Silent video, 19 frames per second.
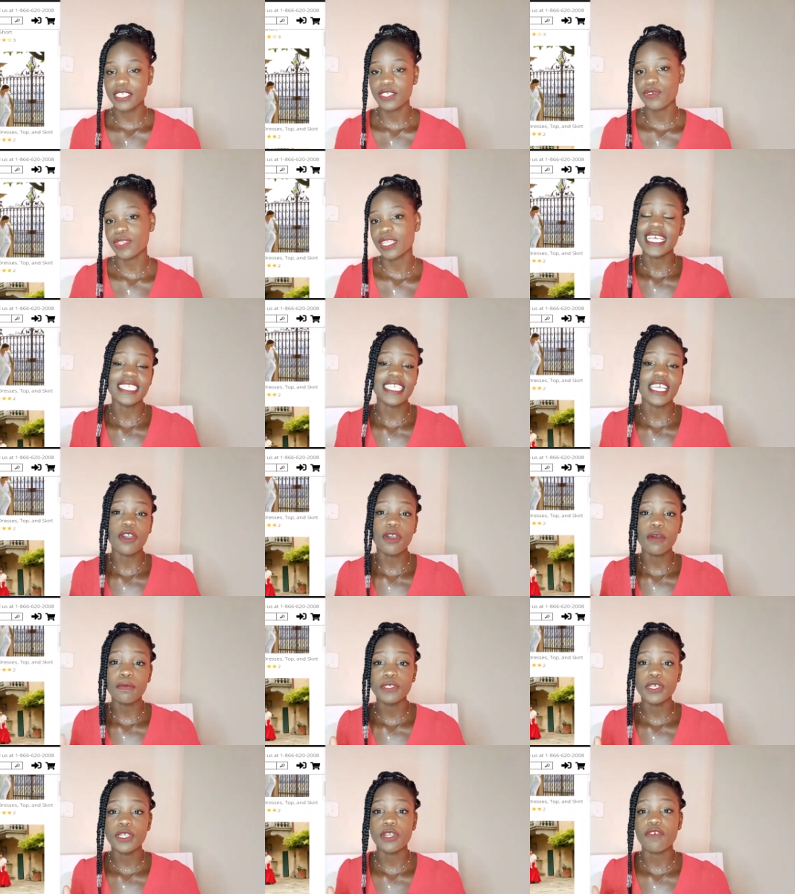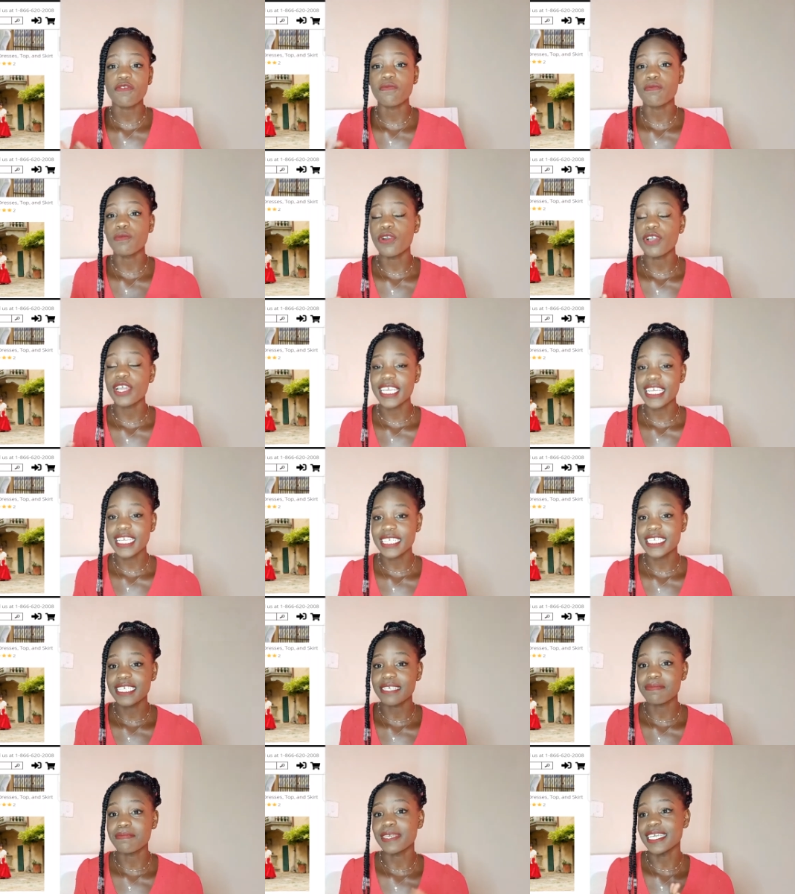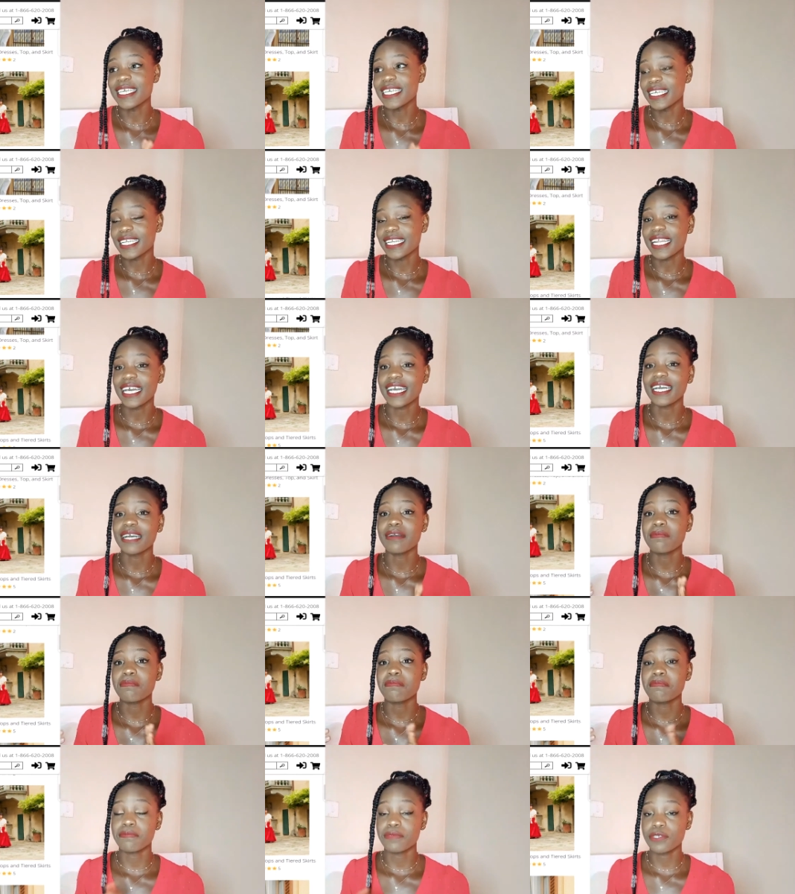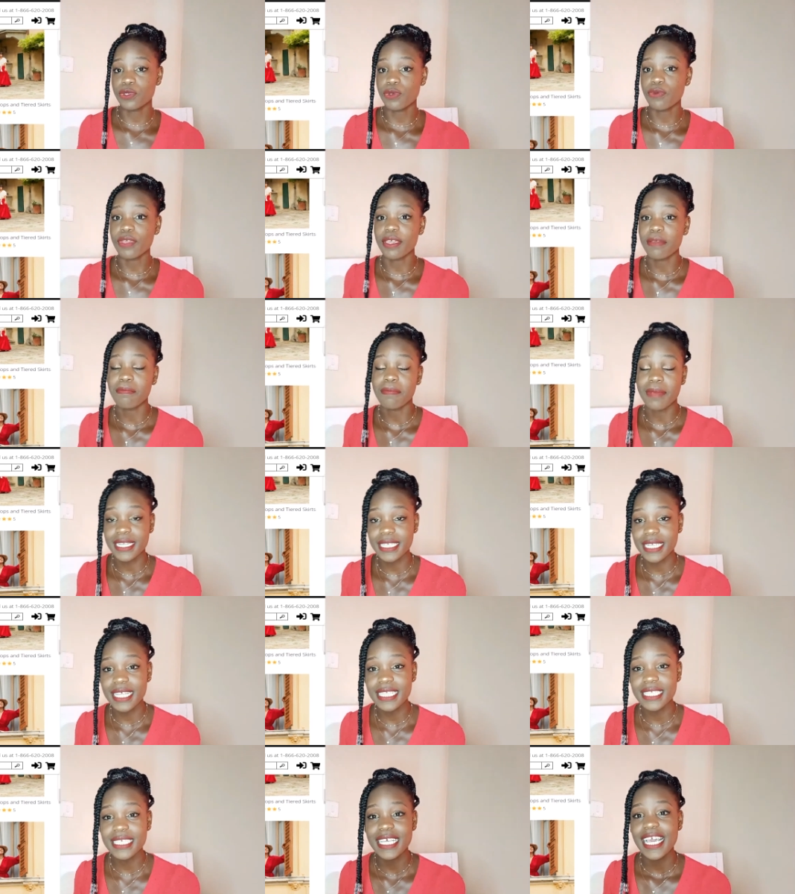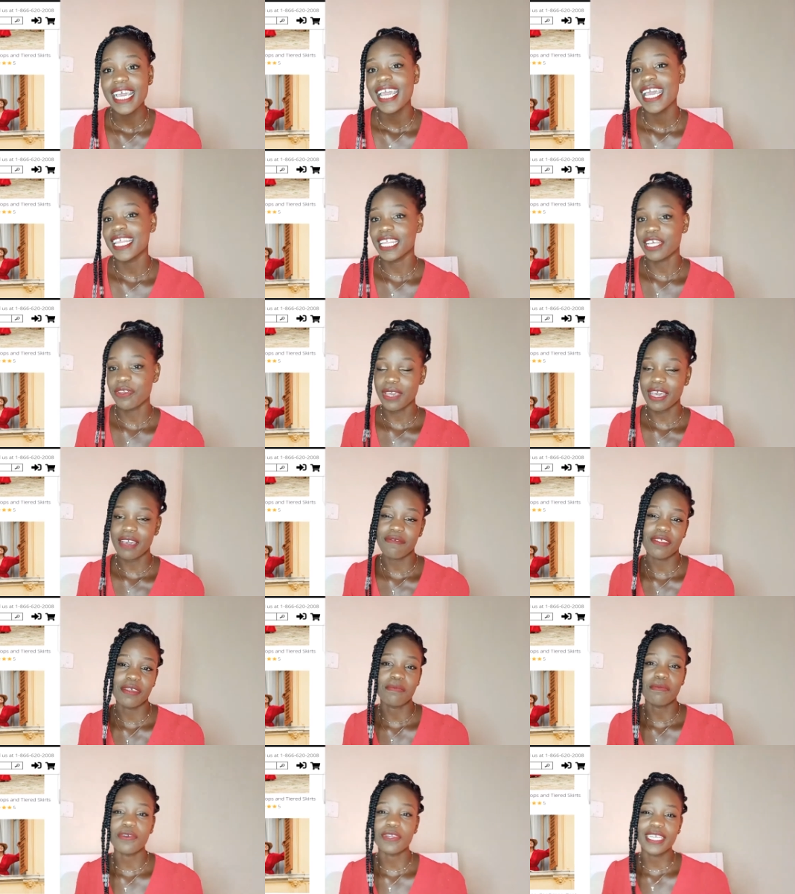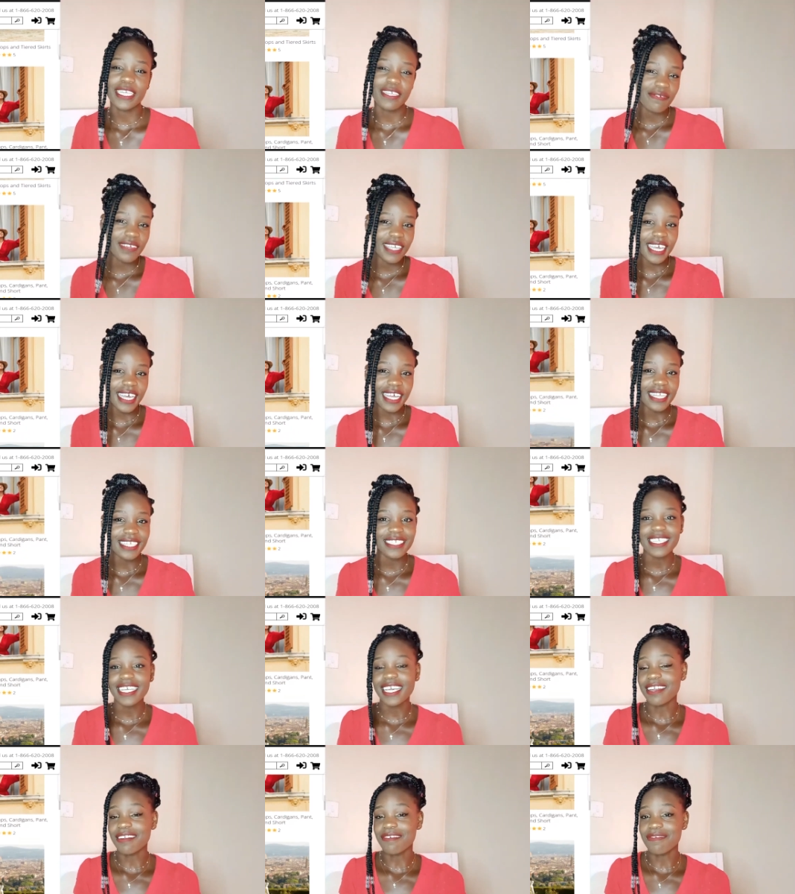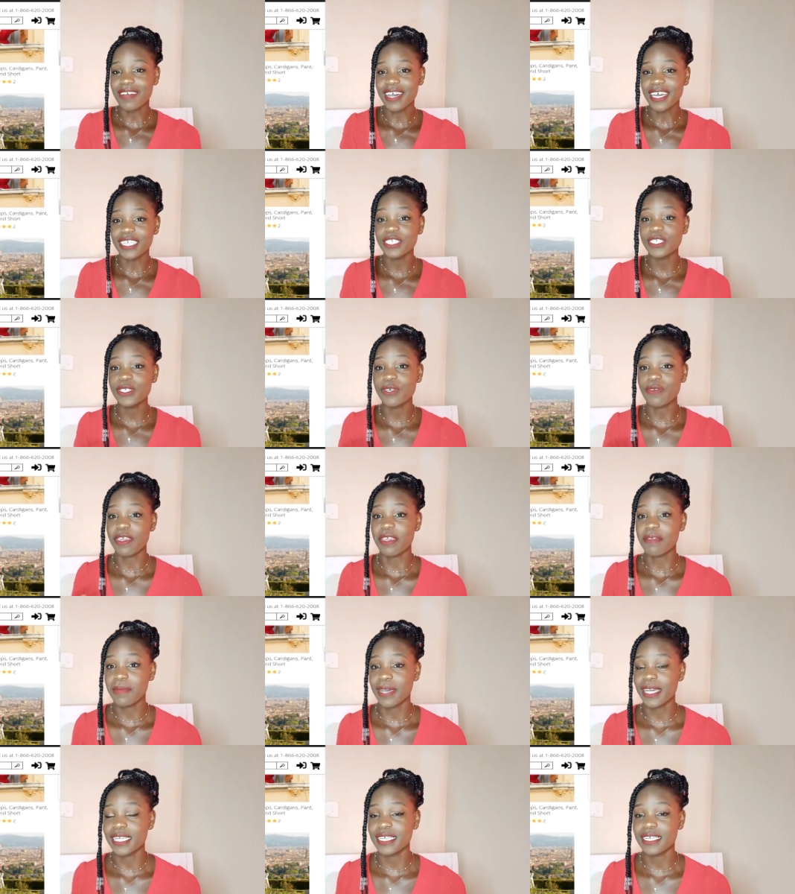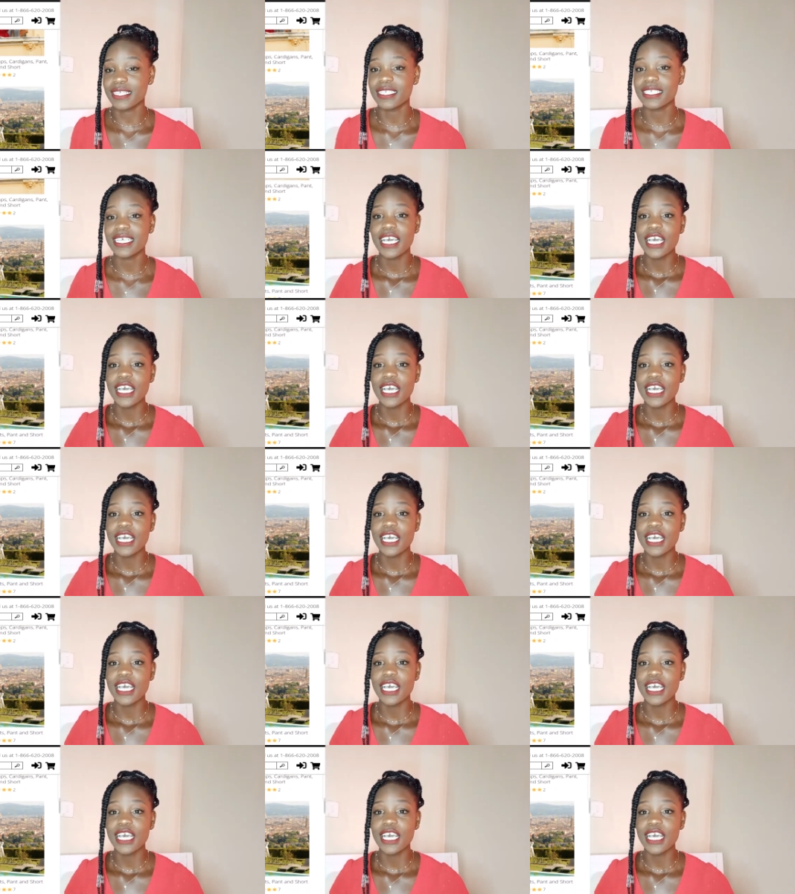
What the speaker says: So there's the option of more easy beginner sewing patterns, and then you have the more difficult and fun sewing patterns.